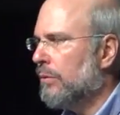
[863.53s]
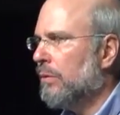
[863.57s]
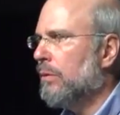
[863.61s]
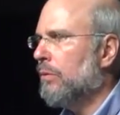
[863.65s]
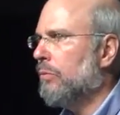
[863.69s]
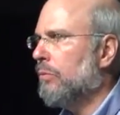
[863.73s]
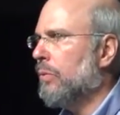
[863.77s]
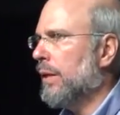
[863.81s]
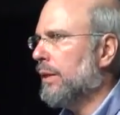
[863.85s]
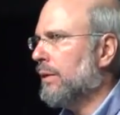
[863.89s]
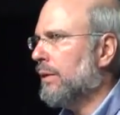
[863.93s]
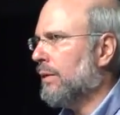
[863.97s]

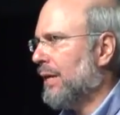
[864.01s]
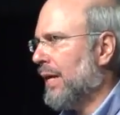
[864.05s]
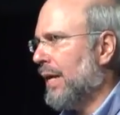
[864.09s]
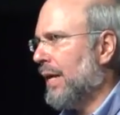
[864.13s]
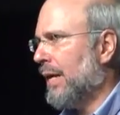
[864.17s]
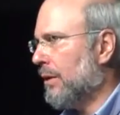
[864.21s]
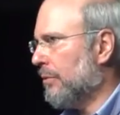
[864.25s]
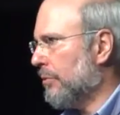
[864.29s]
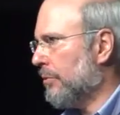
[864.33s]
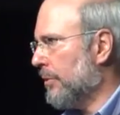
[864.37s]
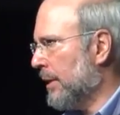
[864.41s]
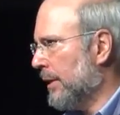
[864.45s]
one
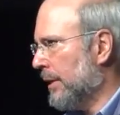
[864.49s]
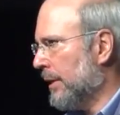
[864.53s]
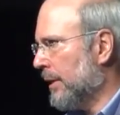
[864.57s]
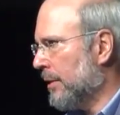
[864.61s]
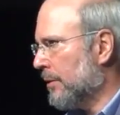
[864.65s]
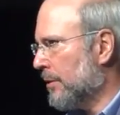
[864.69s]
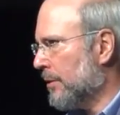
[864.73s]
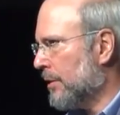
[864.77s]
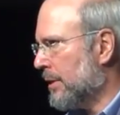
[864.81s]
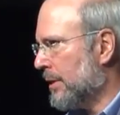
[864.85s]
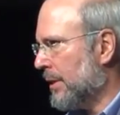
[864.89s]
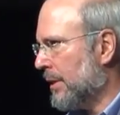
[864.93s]
can't really
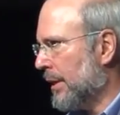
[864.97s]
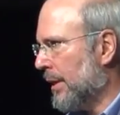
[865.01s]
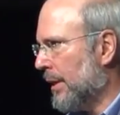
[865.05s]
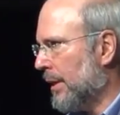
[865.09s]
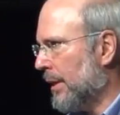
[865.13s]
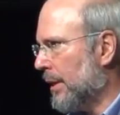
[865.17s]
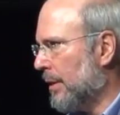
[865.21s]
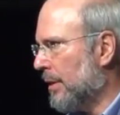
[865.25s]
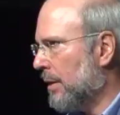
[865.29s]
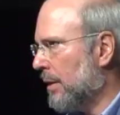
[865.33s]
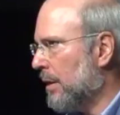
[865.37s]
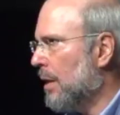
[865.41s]

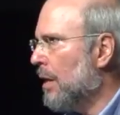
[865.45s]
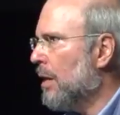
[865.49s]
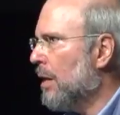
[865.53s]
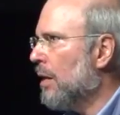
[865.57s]
understand